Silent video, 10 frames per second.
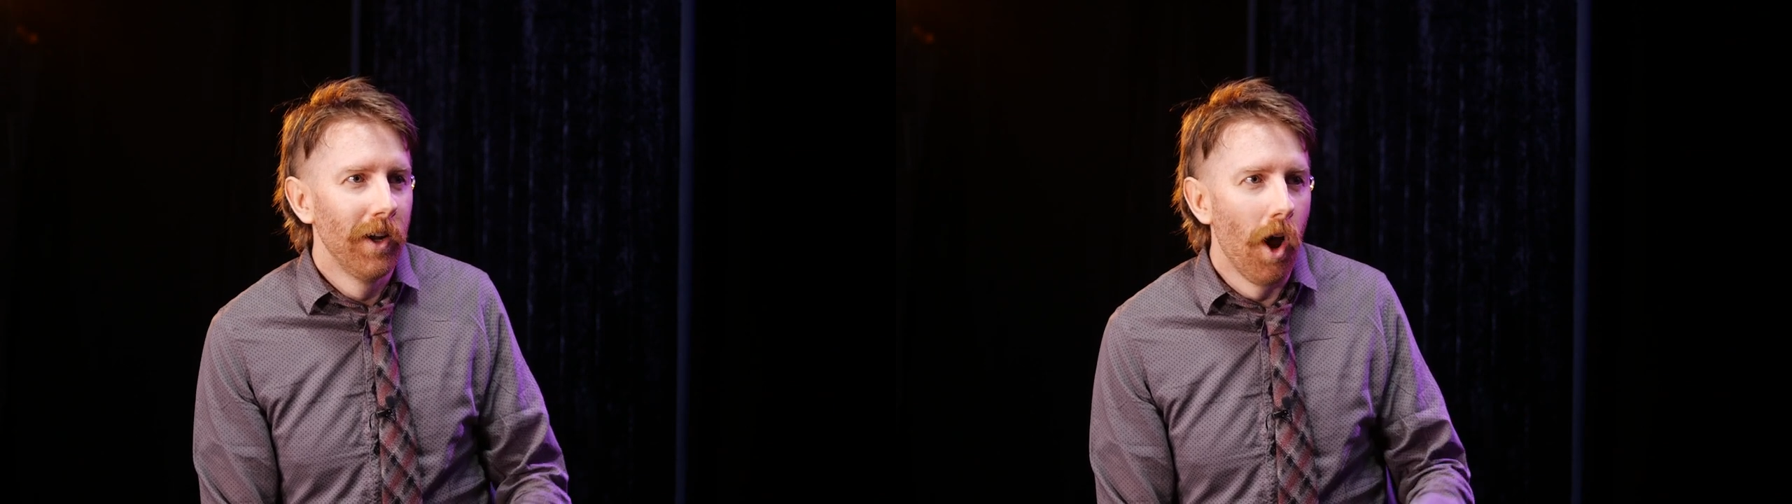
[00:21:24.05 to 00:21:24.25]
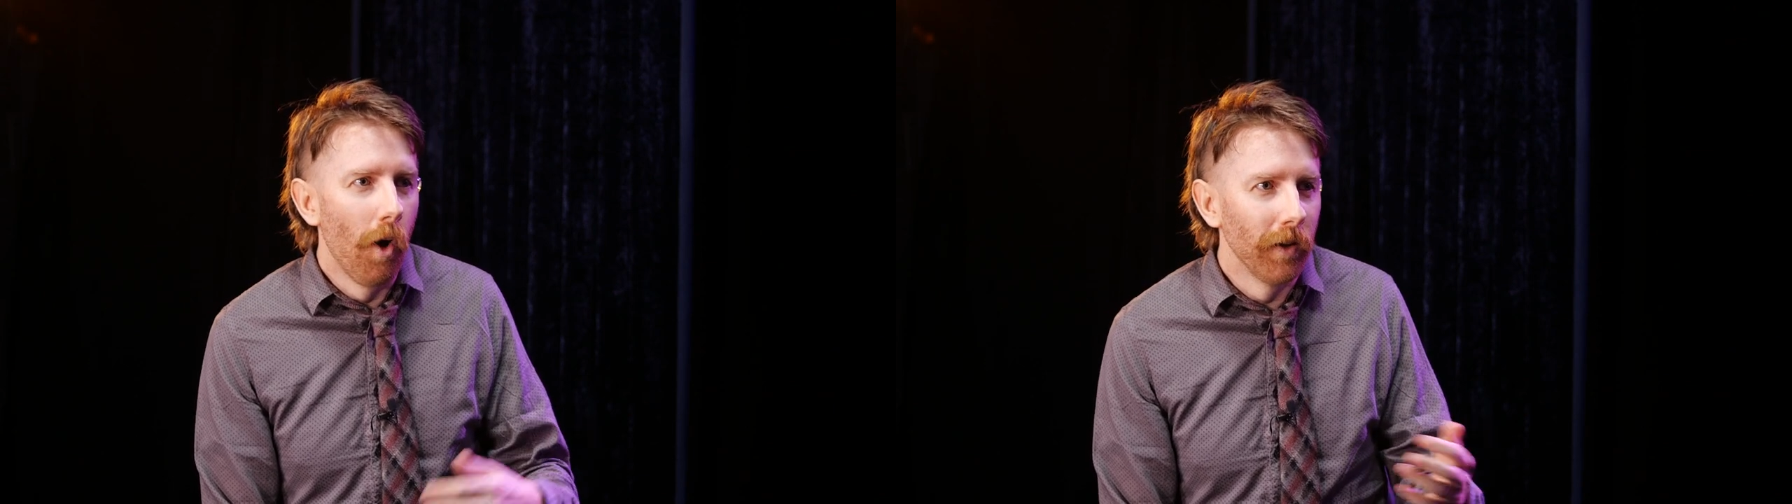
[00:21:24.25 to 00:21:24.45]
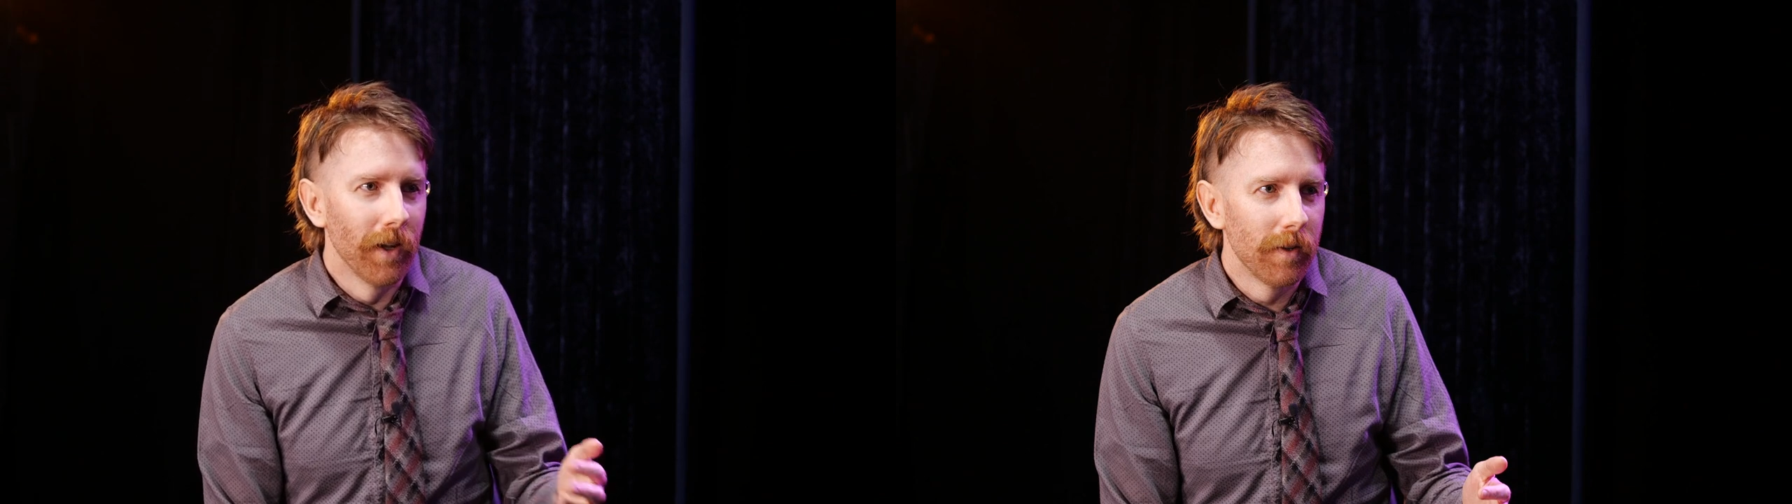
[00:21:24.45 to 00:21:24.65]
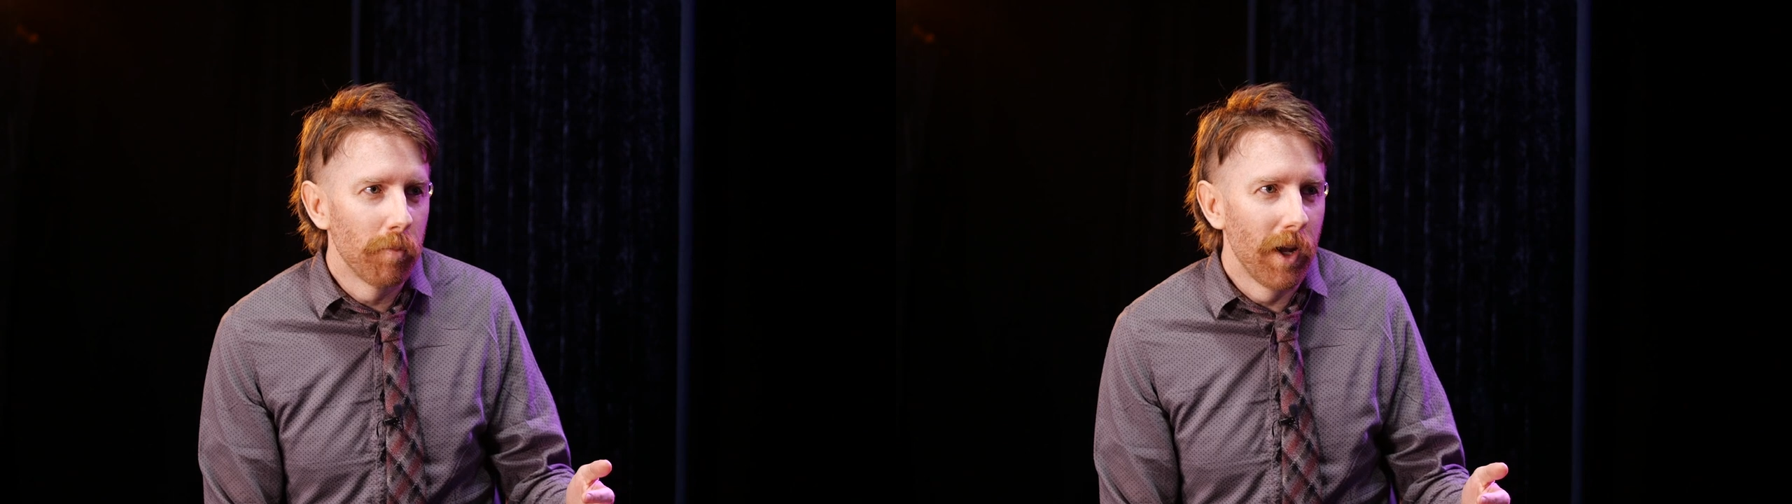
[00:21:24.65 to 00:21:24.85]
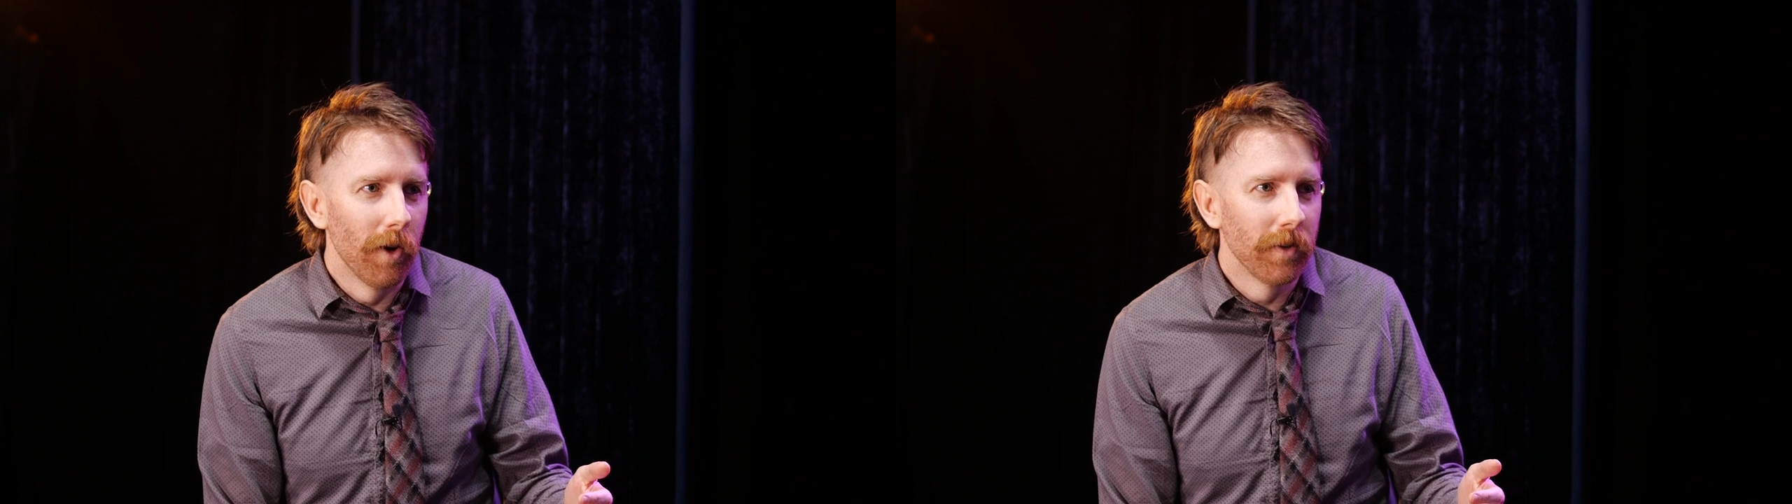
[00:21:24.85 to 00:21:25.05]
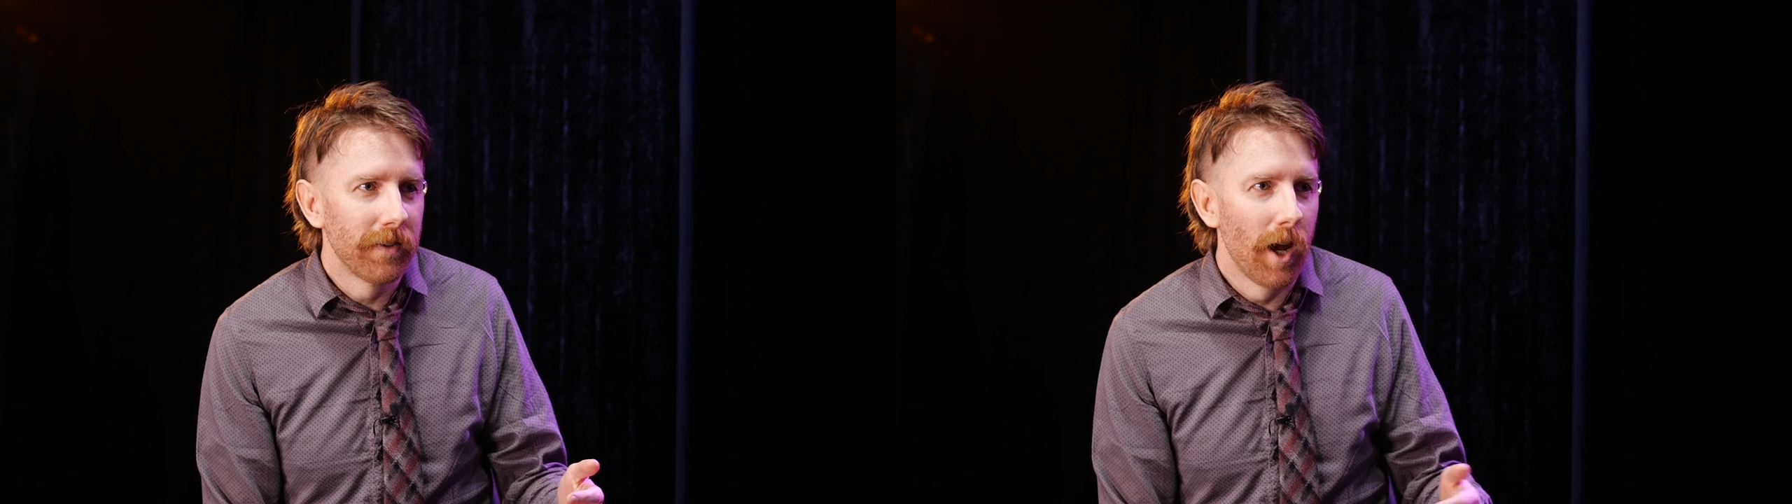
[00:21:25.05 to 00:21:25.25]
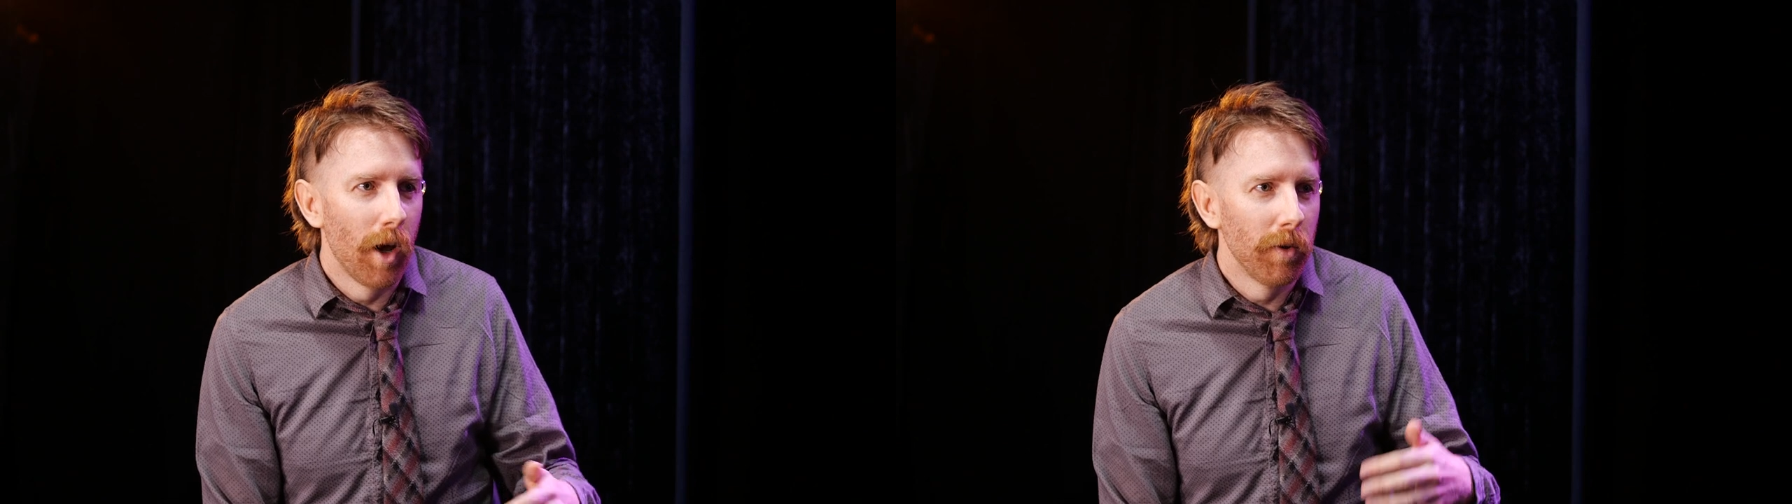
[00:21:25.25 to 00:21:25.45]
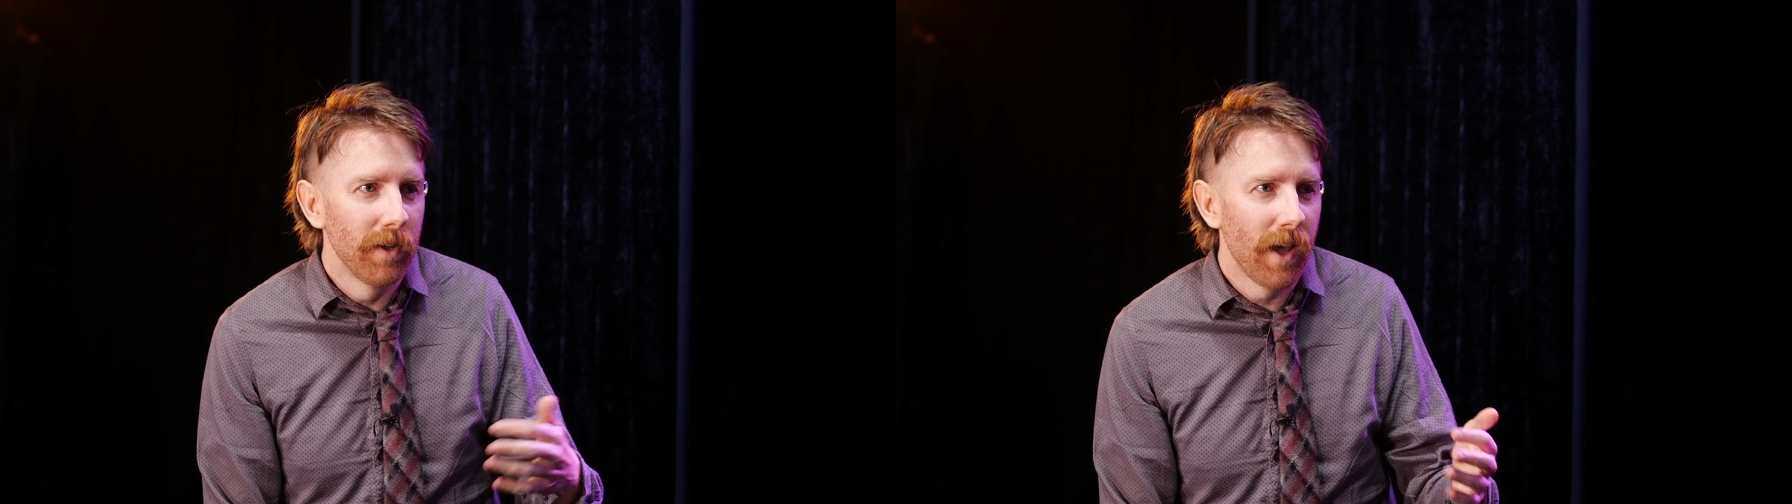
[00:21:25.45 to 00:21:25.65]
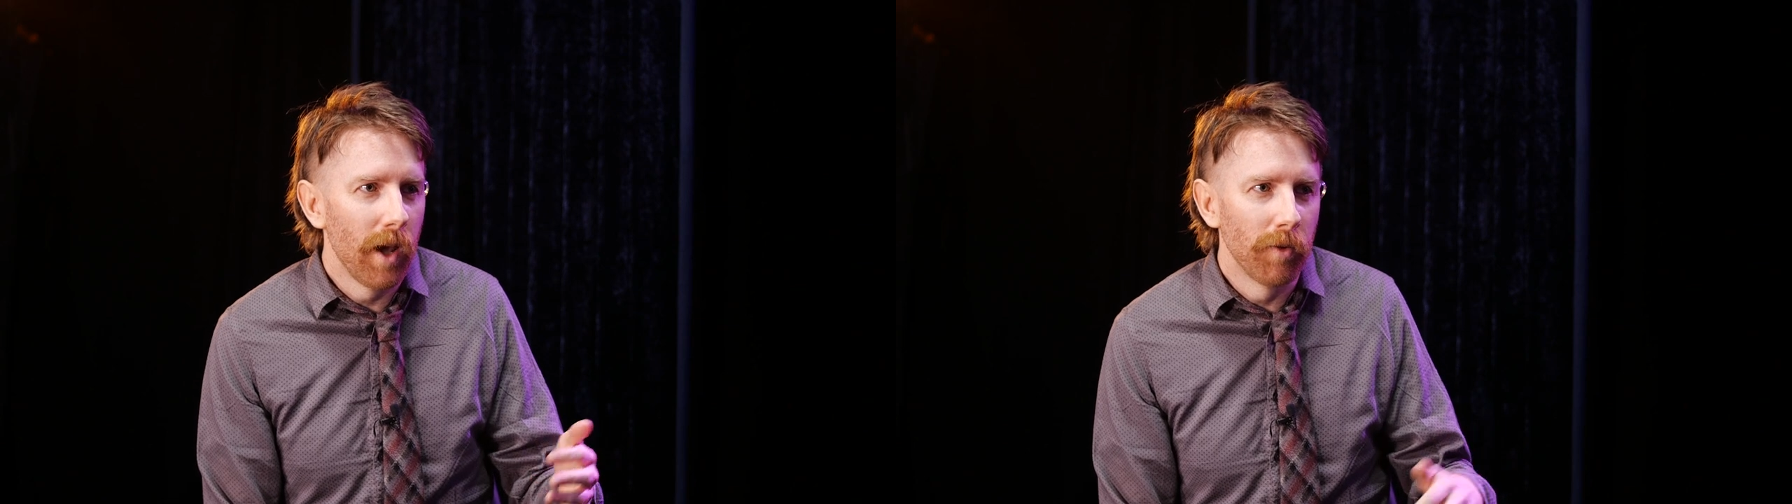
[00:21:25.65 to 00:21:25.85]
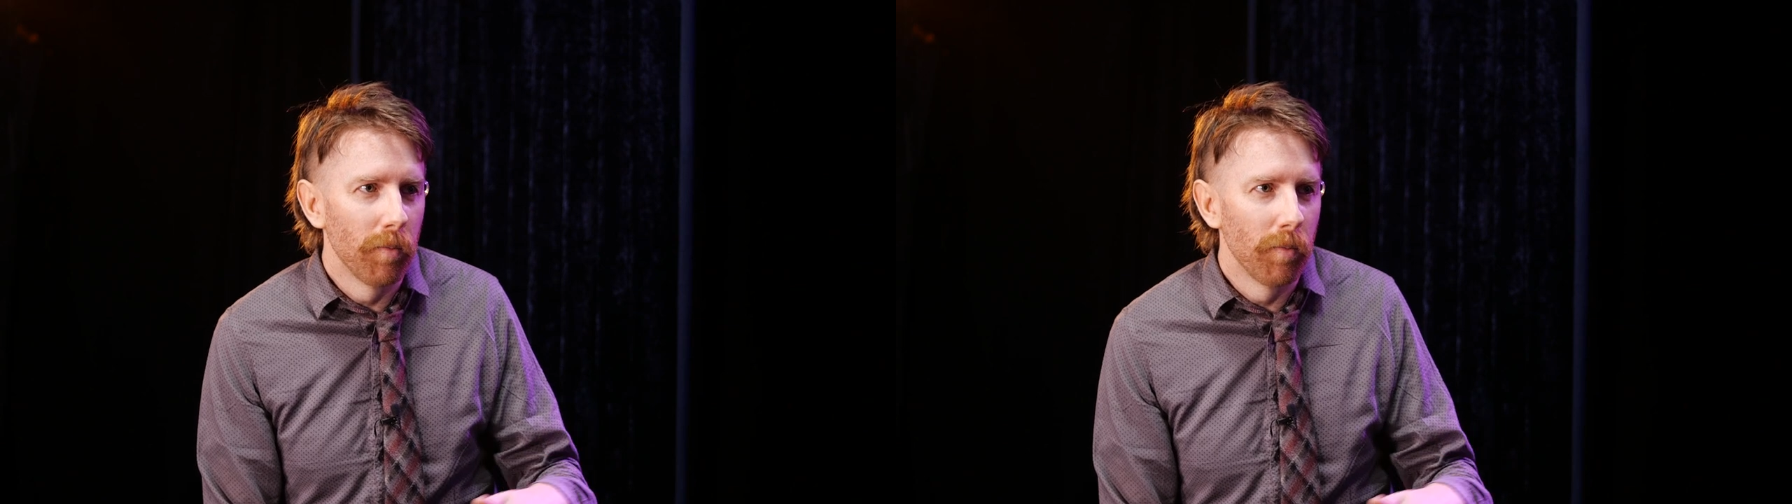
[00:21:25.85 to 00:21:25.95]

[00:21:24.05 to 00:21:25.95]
knowing that it's been all set up and taped,